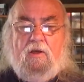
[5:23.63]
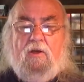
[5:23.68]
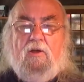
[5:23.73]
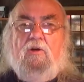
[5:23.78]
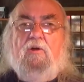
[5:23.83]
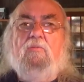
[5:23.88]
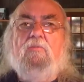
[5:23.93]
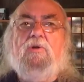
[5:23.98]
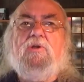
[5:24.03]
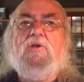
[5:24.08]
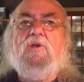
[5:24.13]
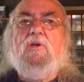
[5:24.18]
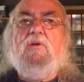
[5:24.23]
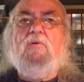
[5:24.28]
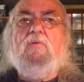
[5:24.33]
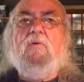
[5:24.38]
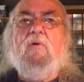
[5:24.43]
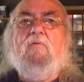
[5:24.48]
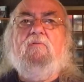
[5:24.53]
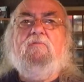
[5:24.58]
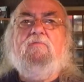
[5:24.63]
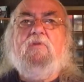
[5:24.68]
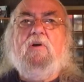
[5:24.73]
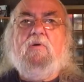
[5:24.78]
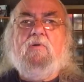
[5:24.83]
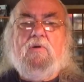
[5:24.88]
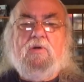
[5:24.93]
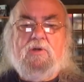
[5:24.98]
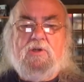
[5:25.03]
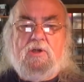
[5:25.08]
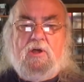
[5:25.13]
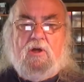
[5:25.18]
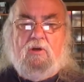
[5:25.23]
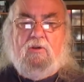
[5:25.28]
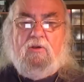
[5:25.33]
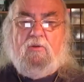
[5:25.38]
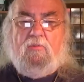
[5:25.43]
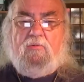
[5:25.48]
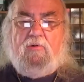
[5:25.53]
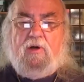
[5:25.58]
Number two, focus
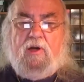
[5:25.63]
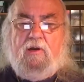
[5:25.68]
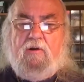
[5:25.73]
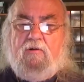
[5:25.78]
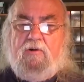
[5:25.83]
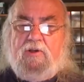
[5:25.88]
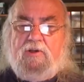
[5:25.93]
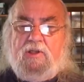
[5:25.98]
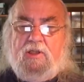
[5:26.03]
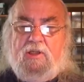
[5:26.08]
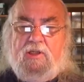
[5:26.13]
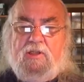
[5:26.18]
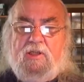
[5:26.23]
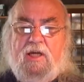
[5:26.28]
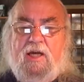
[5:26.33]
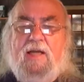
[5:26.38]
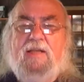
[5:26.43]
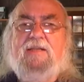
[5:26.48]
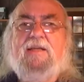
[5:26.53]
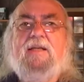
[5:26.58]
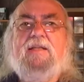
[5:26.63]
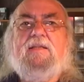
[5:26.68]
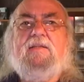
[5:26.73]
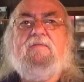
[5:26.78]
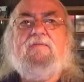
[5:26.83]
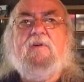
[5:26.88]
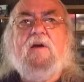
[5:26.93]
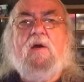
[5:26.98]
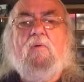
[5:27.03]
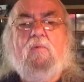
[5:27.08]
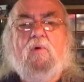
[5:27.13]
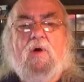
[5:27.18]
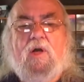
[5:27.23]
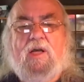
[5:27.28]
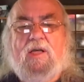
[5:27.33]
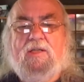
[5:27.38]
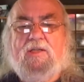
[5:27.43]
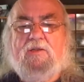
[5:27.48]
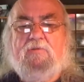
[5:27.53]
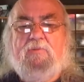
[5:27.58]
on the priorities. Identify what
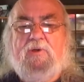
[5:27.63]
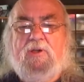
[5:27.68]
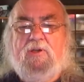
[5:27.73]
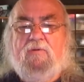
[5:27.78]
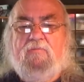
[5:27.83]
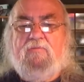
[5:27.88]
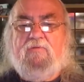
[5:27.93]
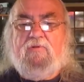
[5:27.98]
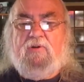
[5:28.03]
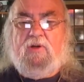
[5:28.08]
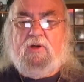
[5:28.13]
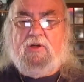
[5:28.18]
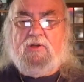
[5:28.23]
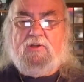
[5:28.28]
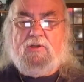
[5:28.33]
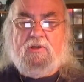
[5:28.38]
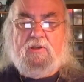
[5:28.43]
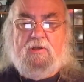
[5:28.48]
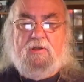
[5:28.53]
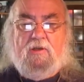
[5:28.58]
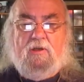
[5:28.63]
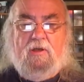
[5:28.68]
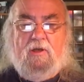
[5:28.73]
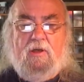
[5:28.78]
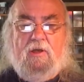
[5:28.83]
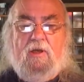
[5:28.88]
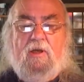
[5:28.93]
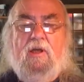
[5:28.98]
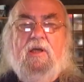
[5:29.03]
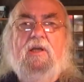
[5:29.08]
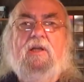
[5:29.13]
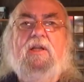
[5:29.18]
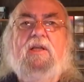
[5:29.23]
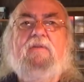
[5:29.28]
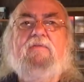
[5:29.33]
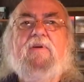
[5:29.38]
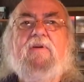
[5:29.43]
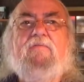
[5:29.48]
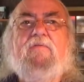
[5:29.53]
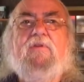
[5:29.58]
has to be done first.
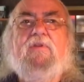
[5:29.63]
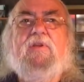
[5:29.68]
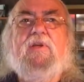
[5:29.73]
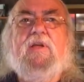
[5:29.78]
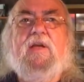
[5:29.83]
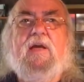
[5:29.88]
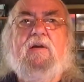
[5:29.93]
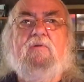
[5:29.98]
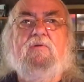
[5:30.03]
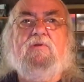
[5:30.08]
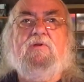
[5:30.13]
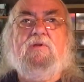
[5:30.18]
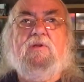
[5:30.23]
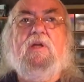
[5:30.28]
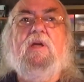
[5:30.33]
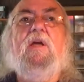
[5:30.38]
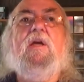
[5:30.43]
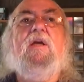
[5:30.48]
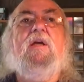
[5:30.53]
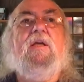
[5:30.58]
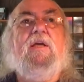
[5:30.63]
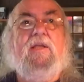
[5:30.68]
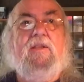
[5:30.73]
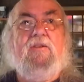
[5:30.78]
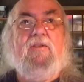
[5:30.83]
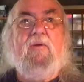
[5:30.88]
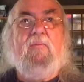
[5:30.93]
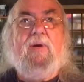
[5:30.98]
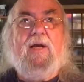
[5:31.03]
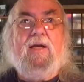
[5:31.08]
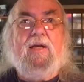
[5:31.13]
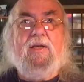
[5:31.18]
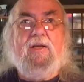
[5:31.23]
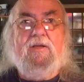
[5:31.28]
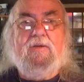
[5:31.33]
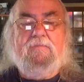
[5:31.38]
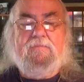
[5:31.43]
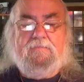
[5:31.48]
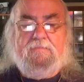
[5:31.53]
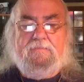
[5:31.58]
Leave everything else in the bank.